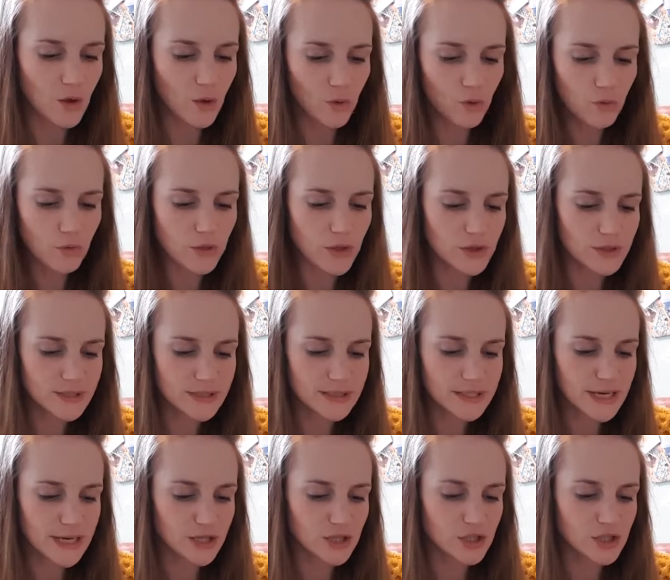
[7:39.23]
all those
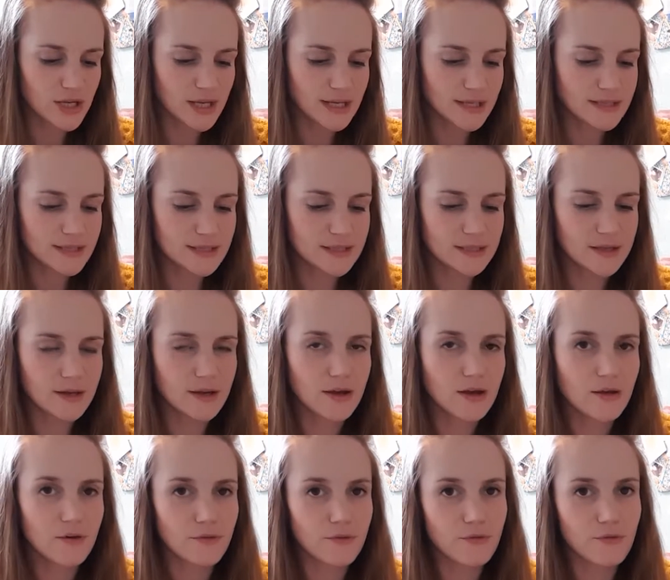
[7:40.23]
stitches
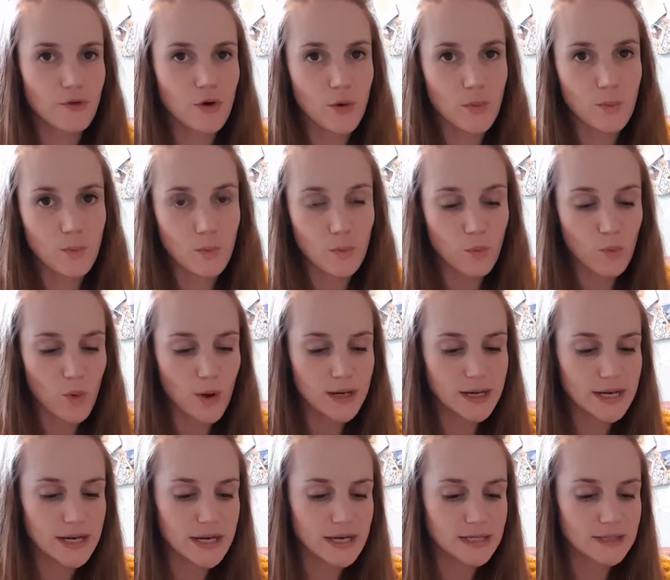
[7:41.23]
from
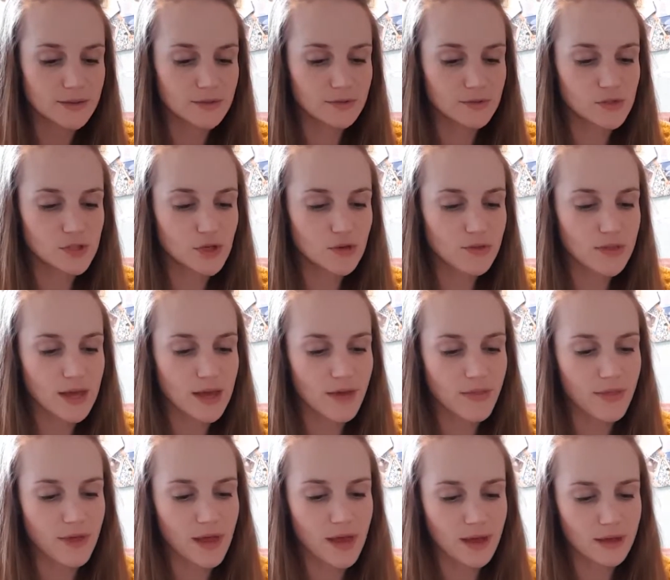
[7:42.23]
one needle to the
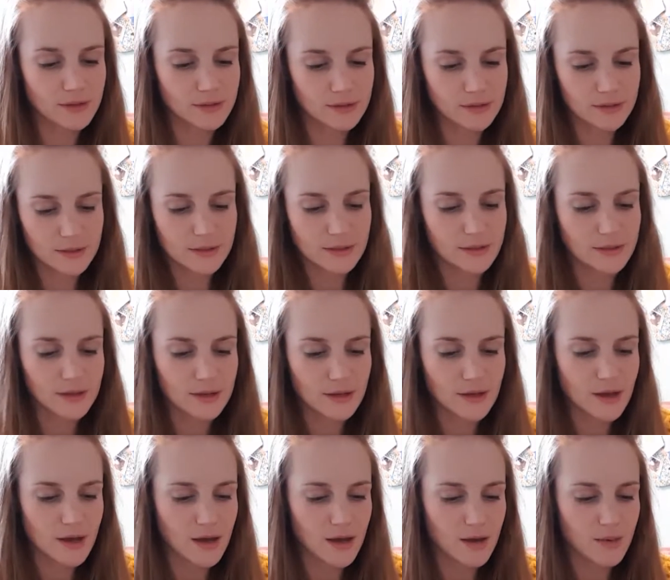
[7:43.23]
other,
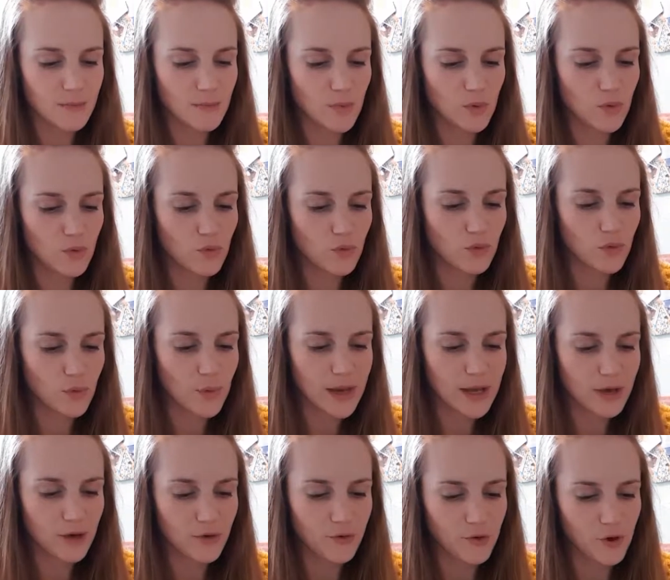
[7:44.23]
all the way
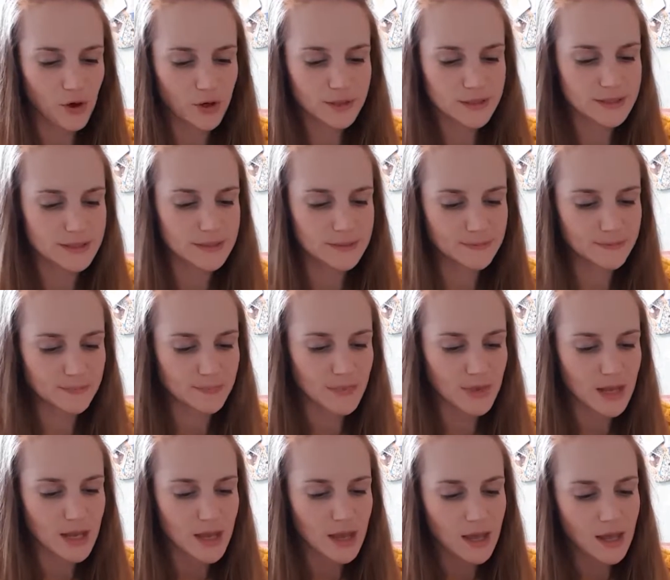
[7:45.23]
across.
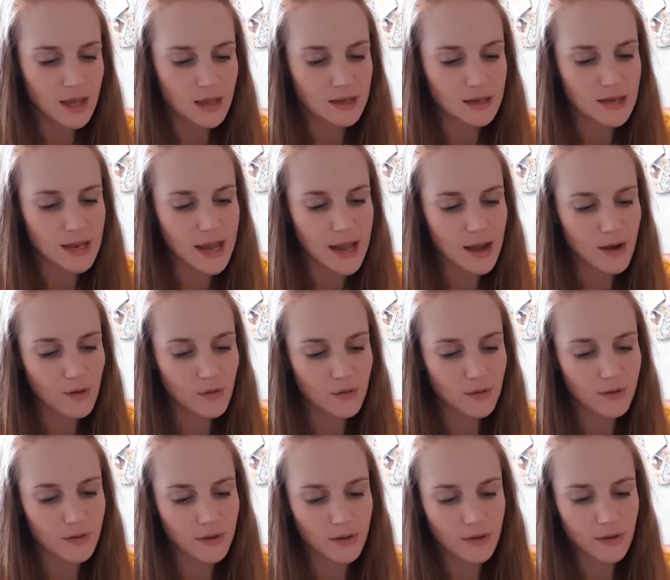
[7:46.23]
Now,
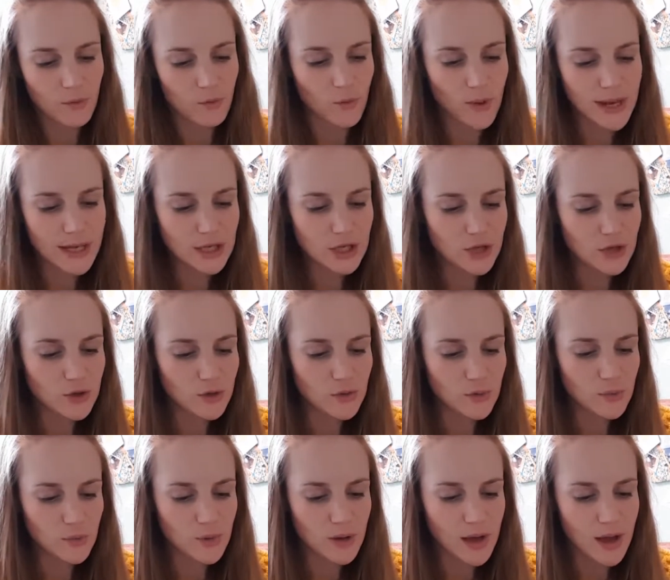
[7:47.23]
when
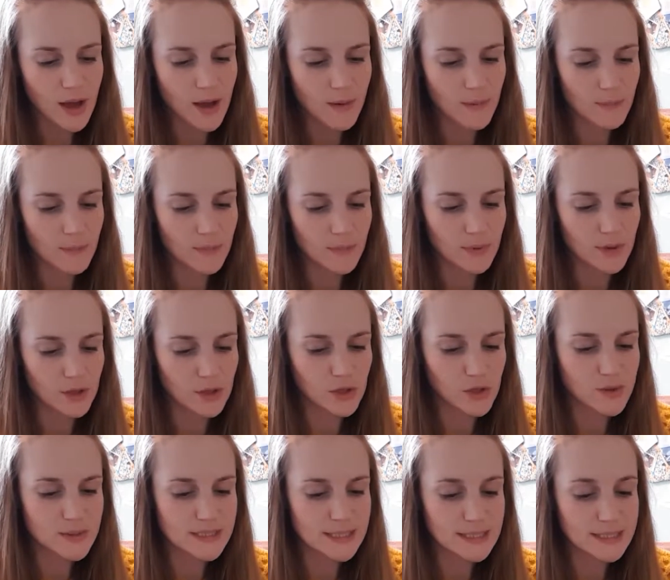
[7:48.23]
you
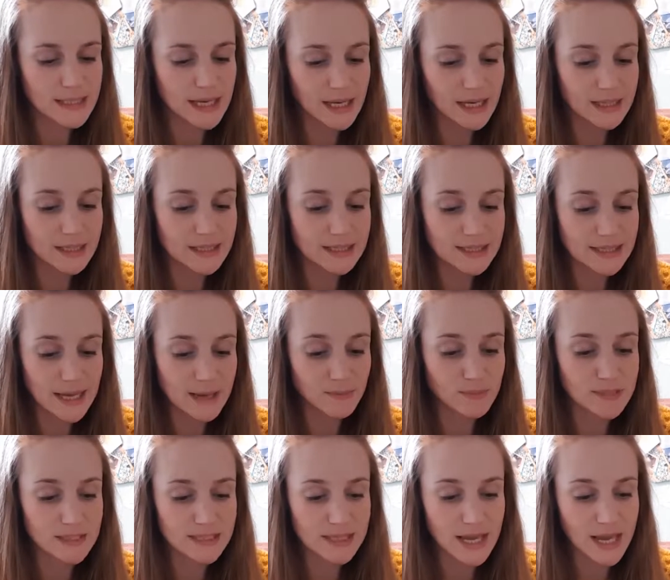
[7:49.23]
use exactly the
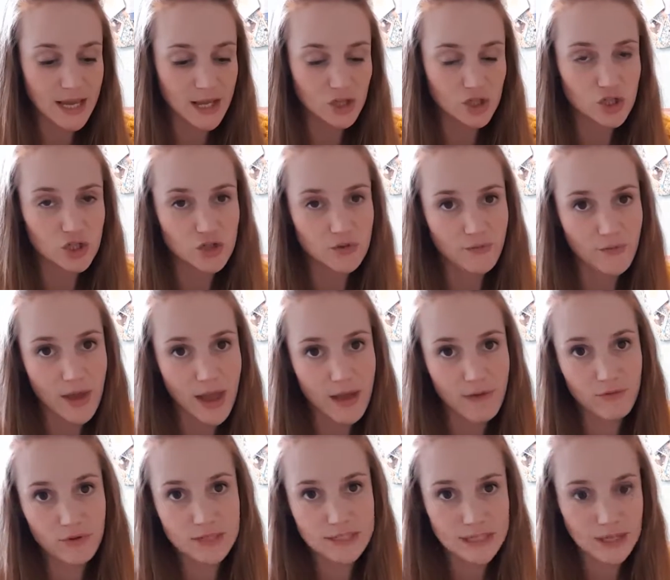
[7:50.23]
same stitch for
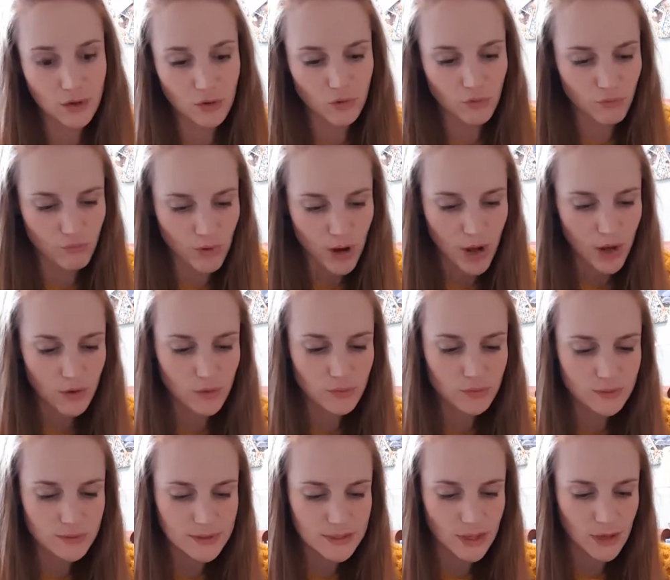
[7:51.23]
every single row,
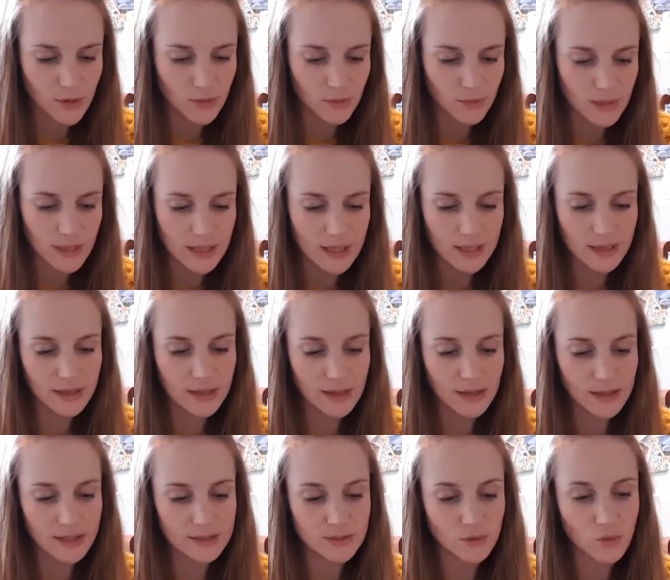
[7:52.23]
so
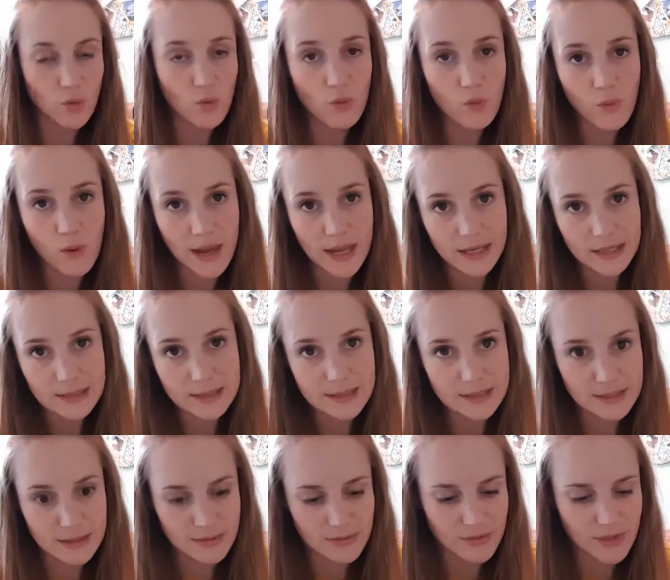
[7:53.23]
it's
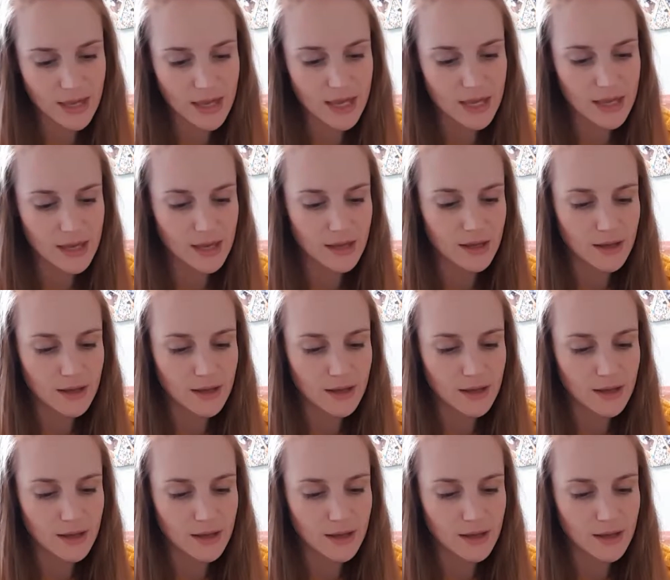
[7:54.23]
always the